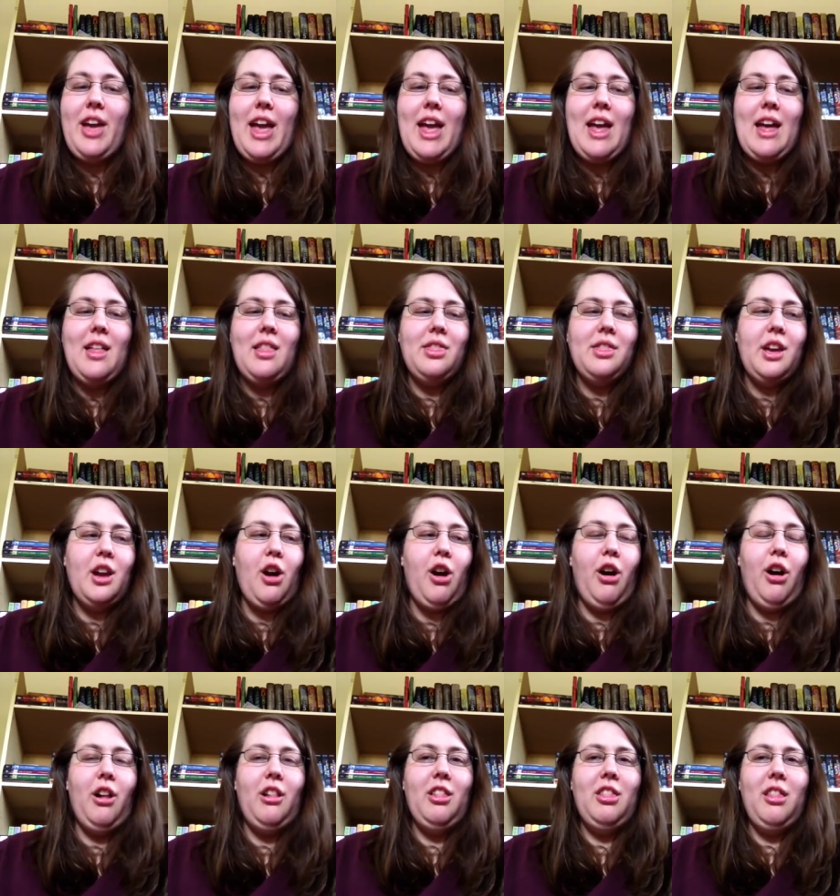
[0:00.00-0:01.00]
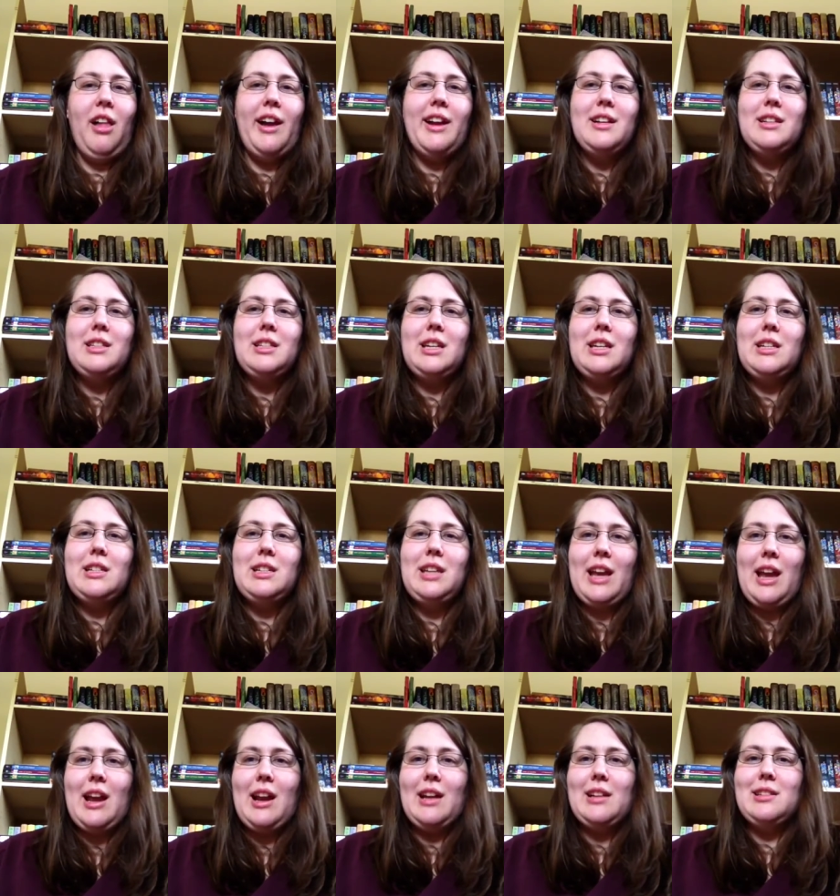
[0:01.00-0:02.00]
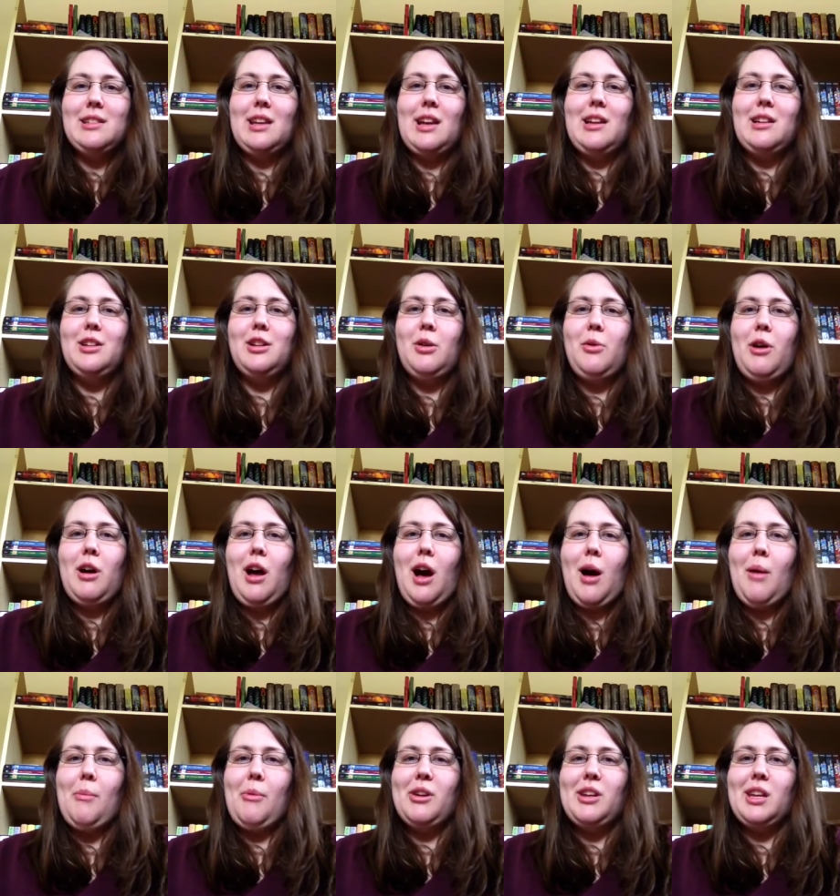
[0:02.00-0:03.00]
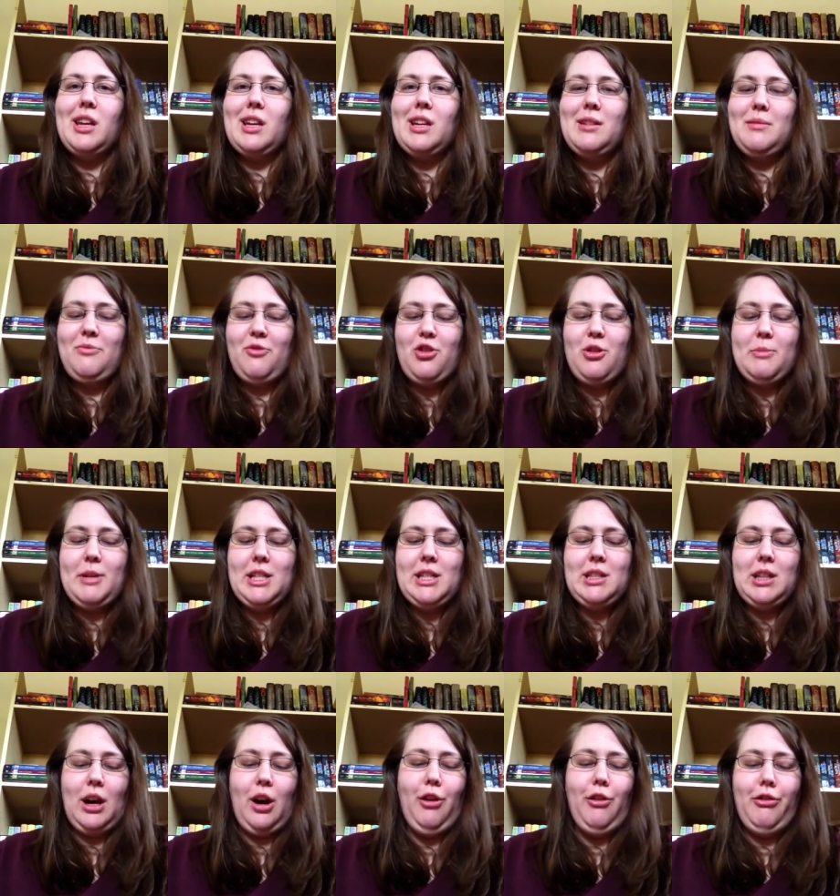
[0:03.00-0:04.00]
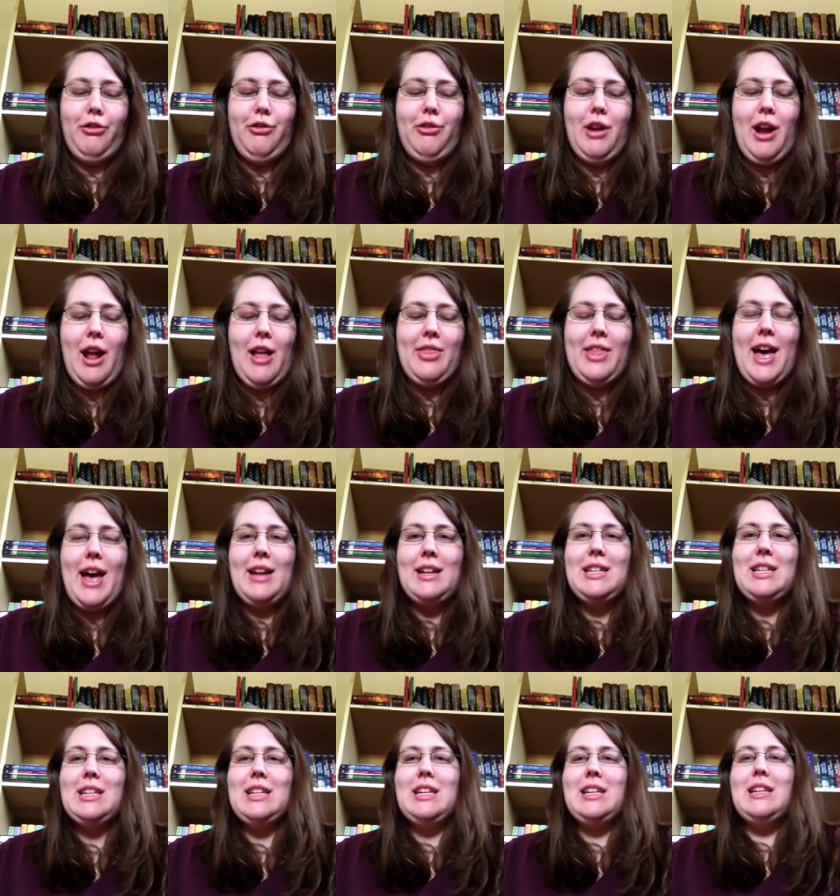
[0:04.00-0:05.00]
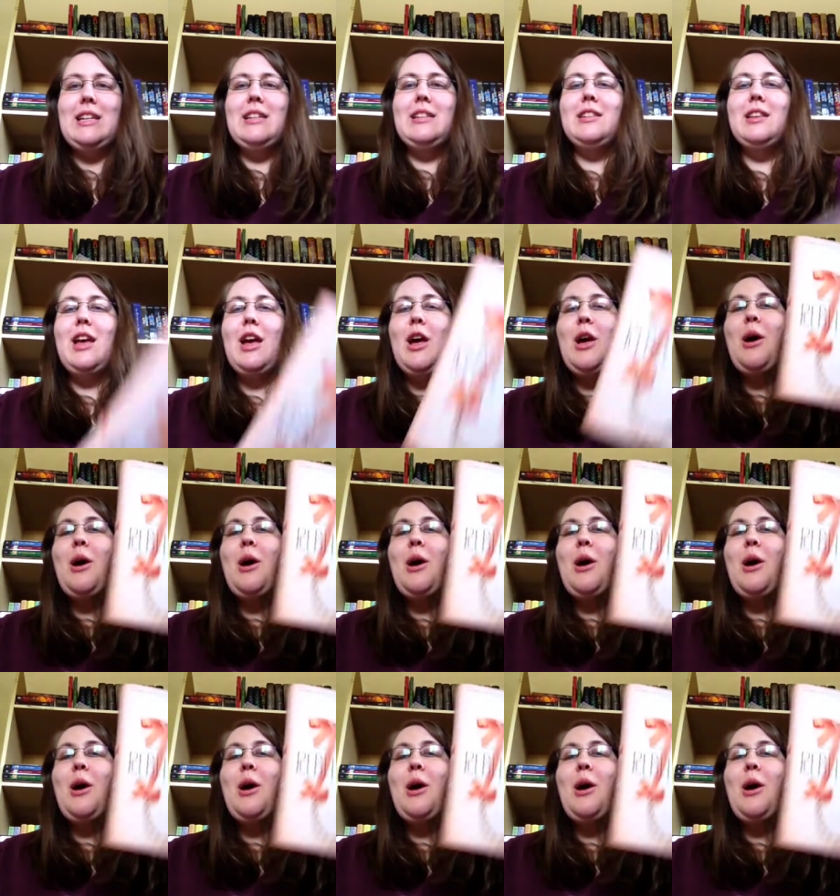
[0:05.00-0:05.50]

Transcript: and they all liked it, and I said, you know what, I'm going to get it for myself, and that is